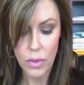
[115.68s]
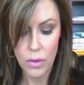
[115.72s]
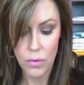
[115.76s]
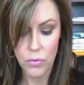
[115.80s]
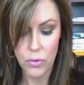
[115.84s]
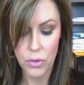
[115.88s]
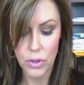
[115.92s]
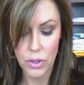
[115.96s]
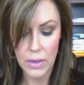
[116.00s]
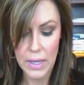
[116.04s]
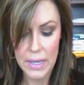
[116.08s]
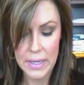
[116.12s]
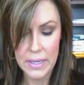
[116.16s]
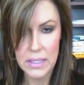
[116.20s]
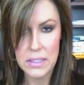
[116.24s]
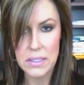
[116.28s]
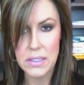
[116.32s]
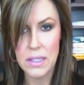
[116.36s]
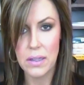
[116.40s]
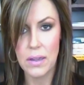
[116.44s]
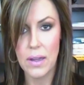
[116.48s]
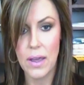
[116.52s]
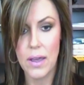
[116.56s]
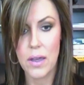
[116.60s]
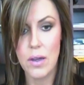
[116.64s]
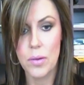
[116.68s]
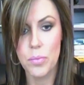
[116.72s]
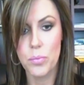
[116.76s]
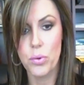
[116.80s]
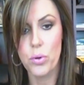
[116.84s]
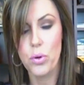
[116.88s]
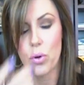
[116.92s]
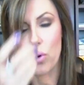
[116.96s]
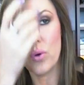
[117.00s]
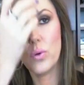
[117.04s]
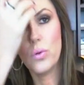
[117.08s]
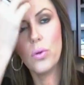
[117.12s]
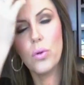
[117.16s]
for the ladies that like
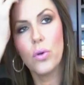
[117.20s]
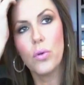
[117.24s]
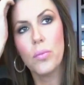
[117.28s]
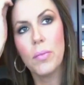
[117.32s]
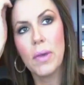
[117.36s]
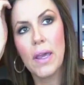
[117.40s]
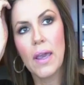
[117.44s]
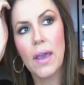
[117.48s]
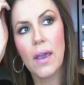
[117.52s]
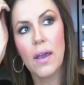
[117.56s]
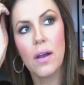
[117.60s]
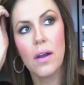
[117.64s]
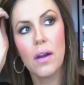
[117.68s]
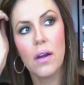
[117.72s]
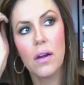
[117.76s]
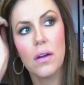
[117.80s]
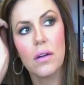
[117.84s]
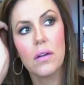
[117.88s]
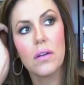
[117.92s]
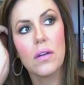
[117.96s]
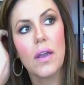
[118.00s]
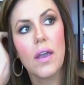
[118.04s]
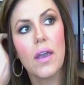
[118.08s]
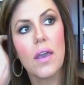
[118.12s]
Pro Lumiere